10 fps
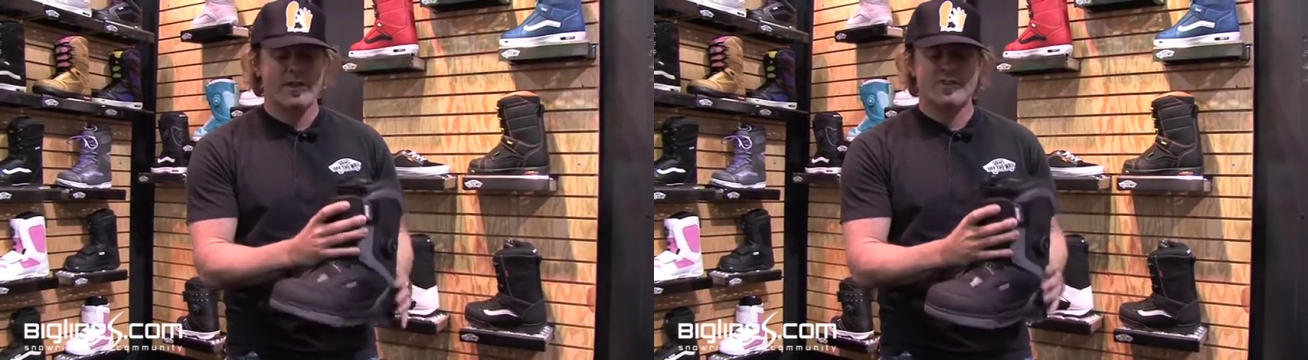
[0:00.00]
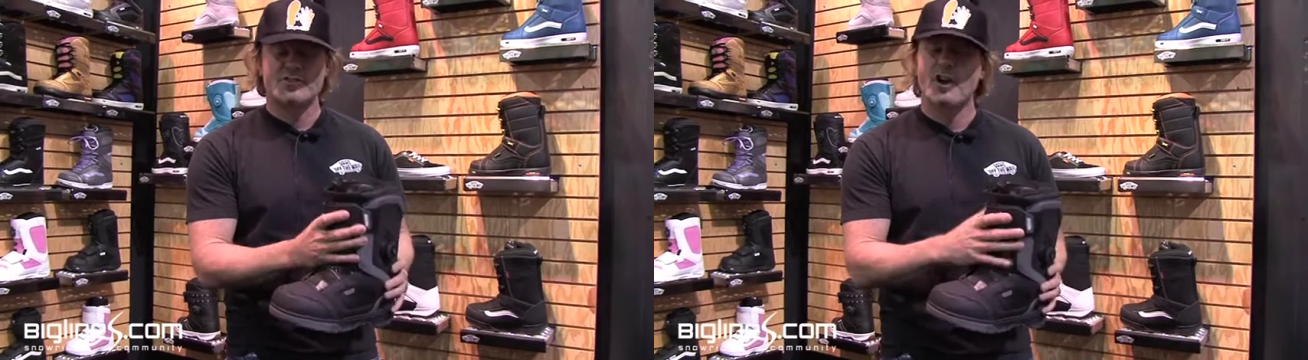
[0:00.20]

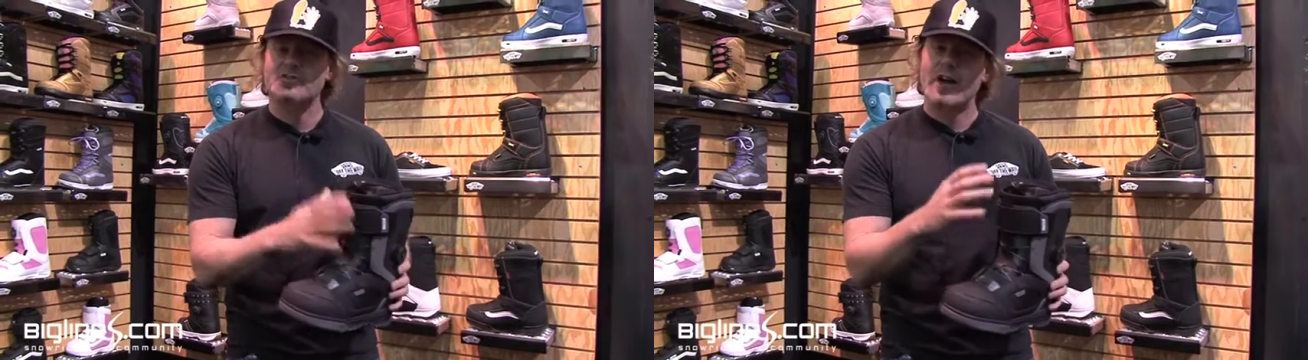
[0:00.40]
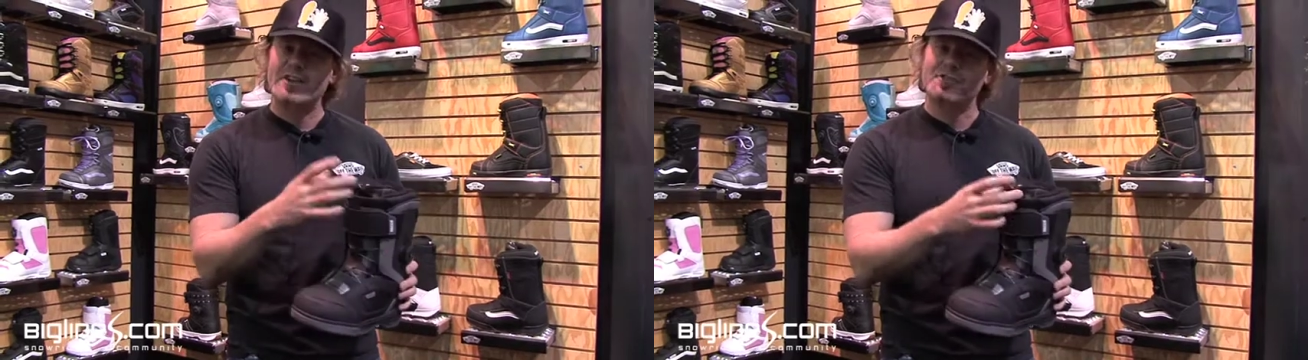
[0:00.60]
This
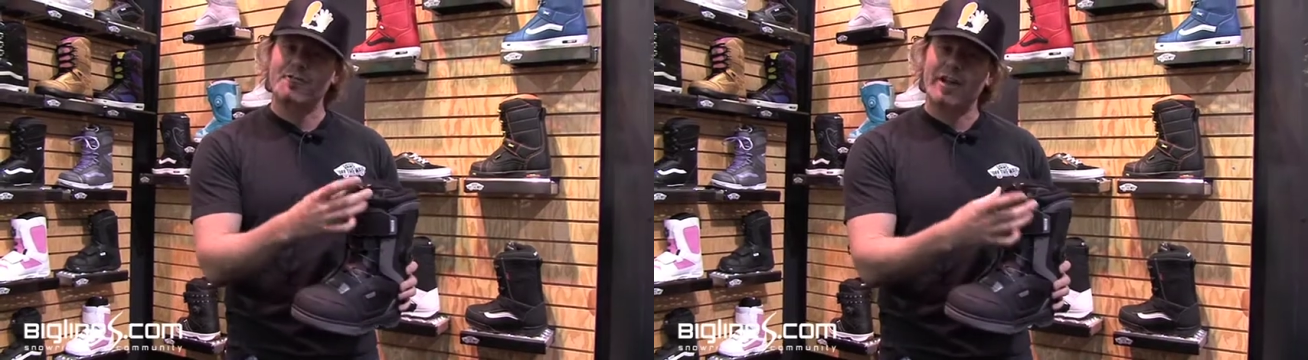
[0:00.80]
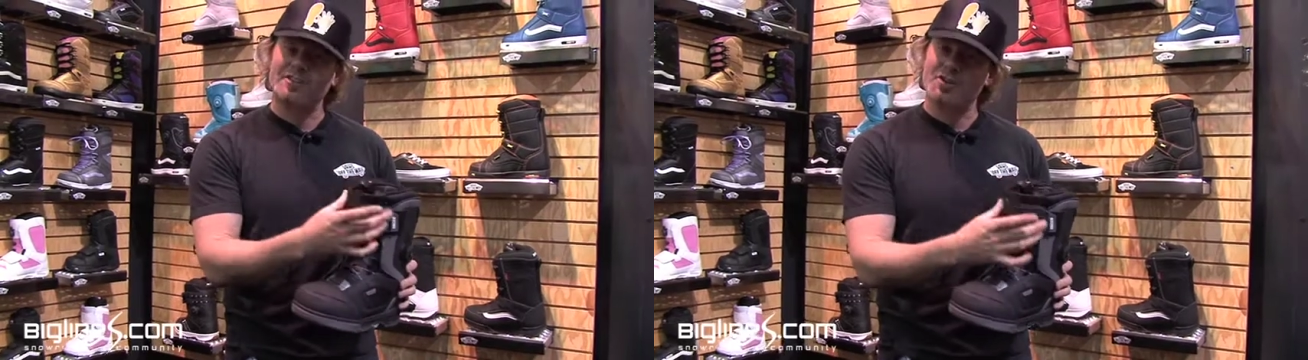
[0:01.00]
also has the
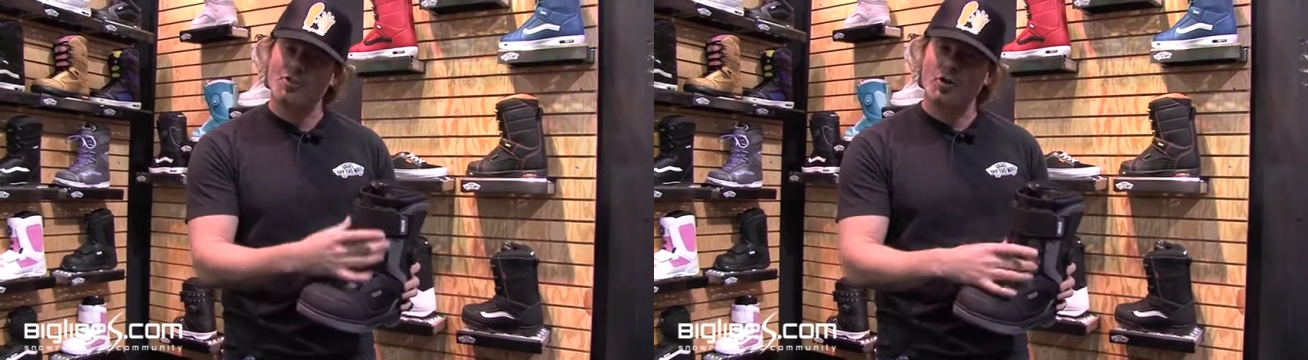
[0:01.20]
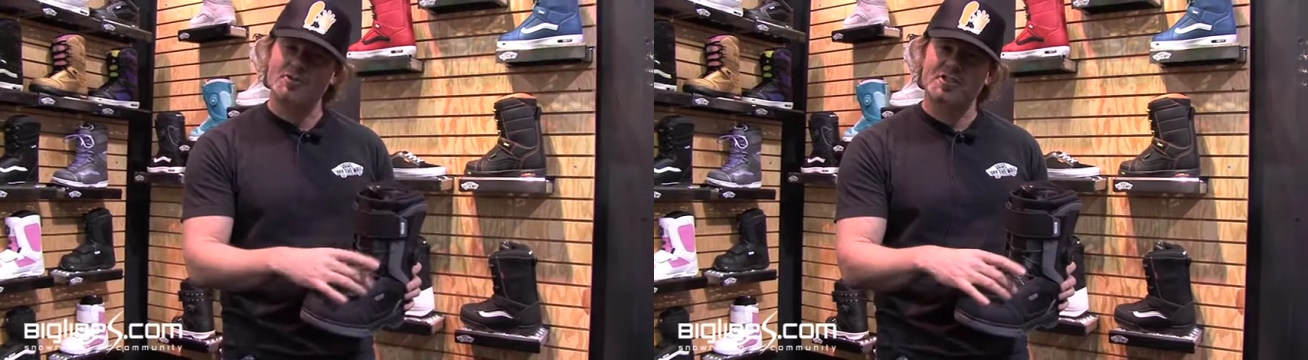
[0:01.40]
flex
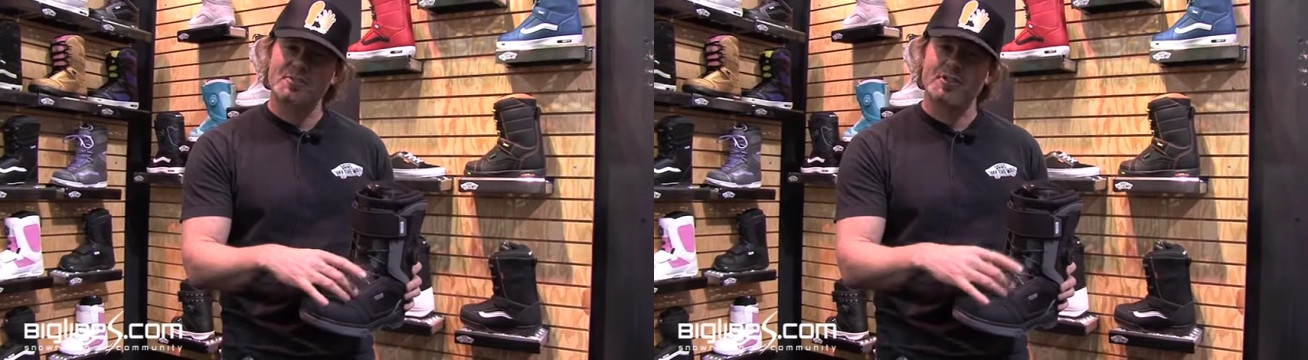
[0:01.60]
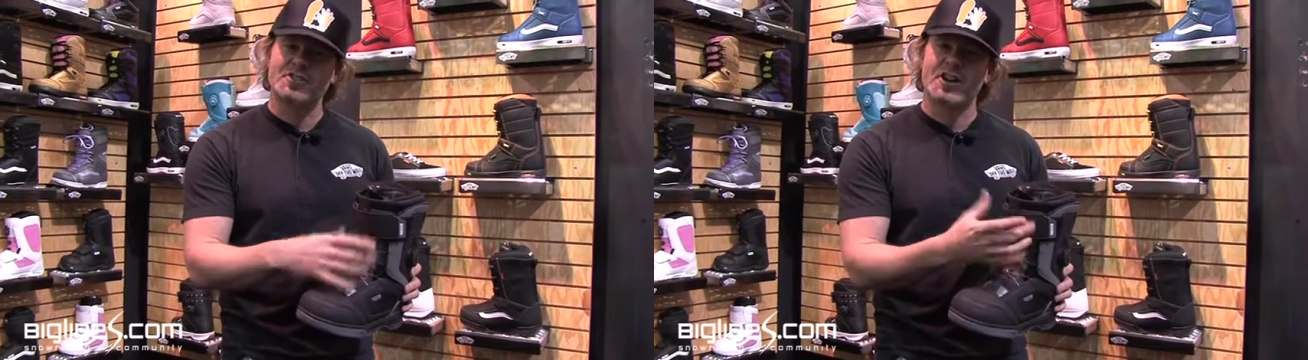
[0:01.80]
control
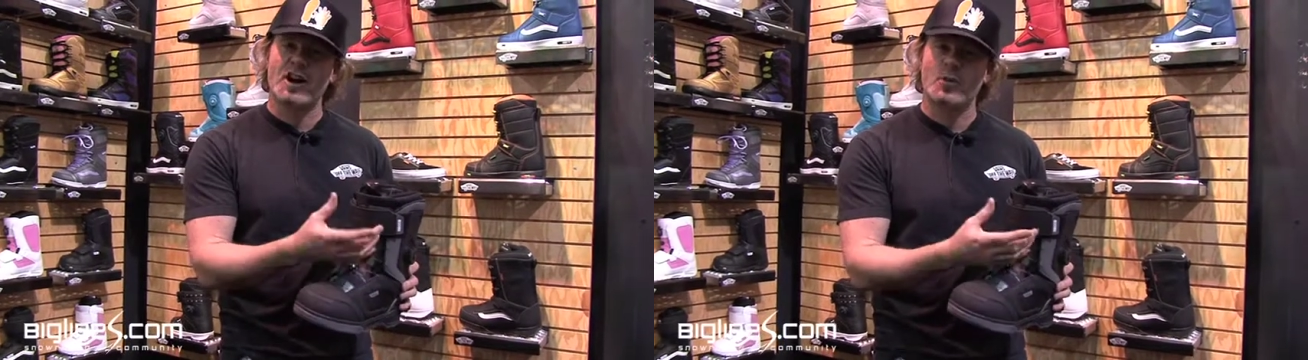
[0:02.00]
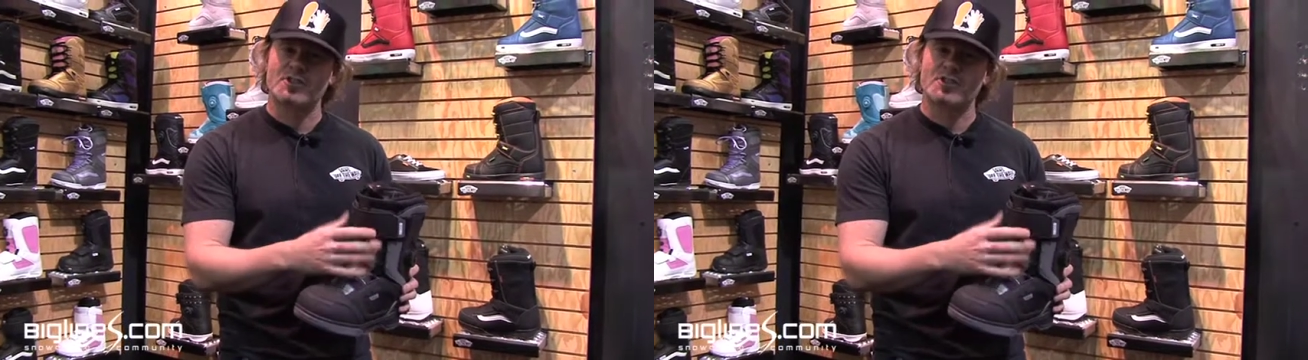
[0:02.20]
system in the tongue,